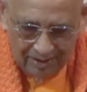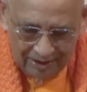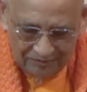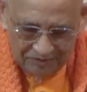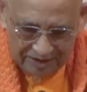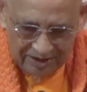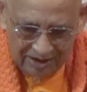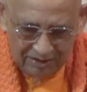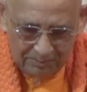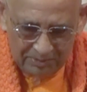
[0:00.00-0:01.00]
his
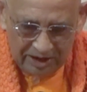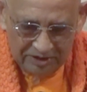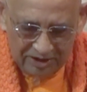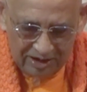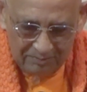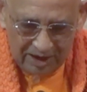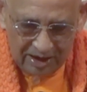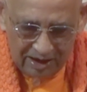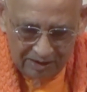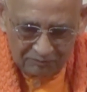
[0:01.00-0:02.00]
teaching
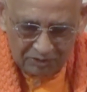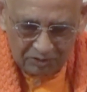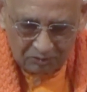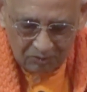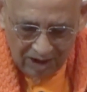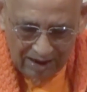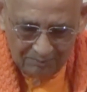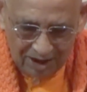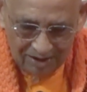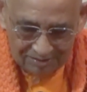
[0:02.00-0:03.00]
being given to
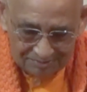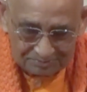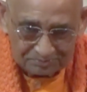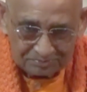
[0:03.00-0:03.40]
Rama,